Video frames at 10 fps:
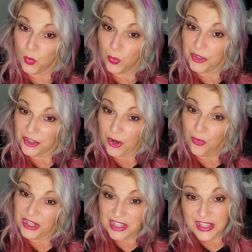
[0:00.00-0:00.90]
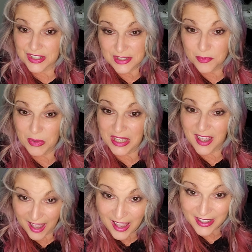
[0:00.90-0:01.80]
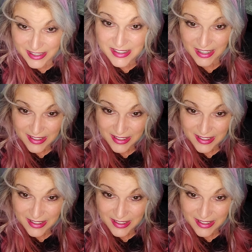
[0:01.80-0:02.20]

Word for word: where no one is because